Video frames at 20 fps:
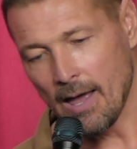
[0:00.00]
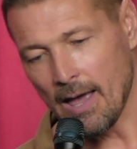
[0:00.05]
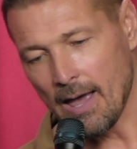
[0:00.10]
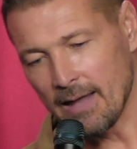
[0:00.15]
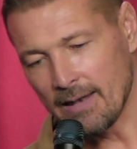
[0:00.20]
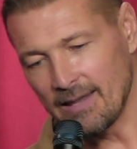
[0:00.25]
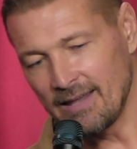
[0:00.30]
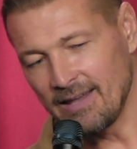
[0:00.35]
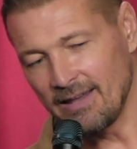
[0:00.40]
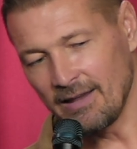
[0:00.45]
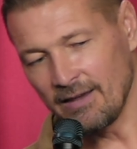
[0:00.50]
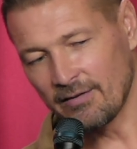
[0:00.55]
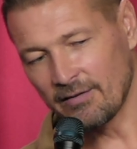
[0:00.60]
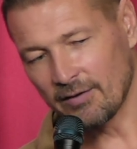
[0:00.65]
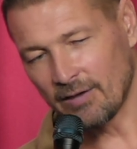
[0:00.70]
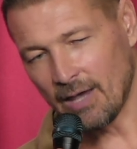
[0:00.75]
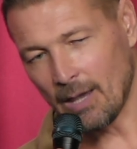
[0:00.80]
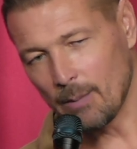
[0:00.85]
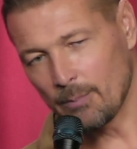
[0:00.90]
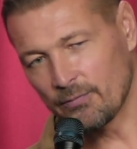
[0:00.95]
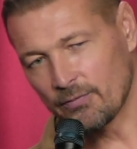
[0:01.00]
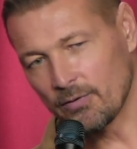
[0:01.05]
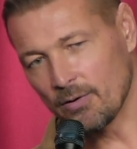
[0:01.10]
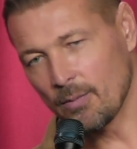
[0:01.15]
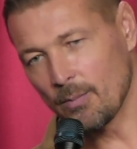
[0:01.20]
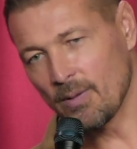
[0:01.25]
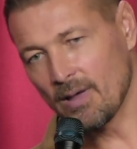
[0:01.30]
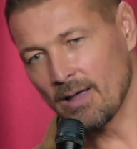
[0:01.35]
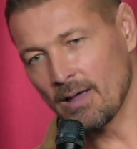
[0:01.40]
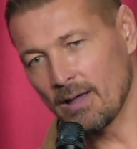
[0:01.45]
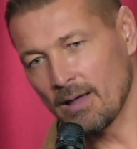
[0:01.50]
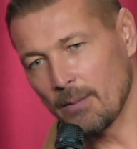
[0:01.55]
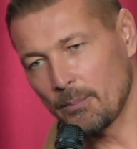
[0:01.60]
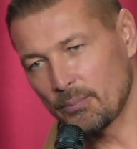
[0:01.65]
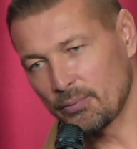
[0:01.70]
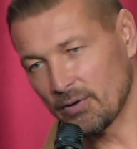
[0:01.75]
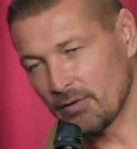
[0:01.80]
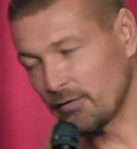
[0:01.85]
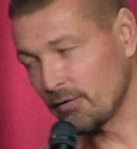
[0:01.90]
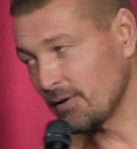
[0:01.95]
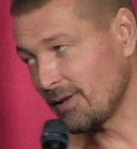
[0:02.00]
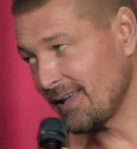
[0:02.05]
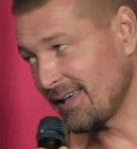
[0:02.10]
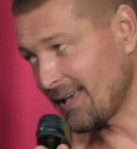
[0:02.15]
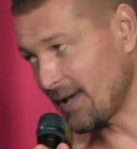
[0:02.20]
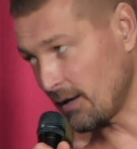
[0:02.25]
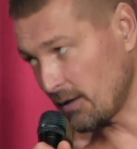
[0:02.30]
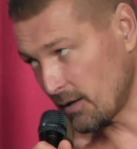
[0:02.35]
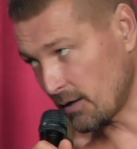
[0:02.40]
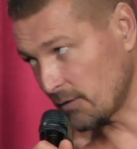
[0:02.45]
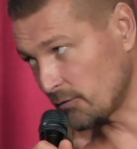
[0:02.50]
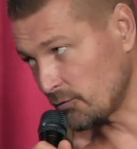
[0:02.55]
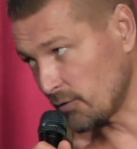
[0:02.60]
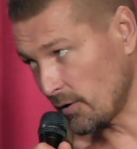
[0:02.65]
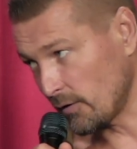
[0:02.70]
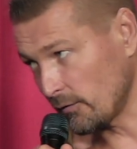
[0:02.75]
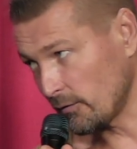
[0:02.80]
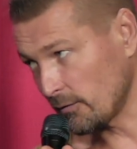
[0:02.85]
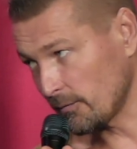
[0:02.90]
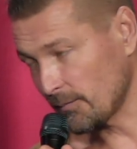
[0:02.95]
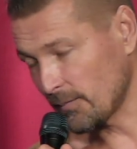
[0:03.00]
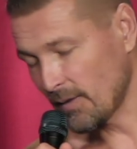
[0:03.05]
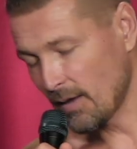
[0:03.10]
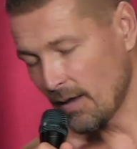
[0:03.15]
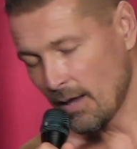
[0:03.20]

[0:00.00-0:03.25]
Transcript: and he escaped from a prison like Alcatraz.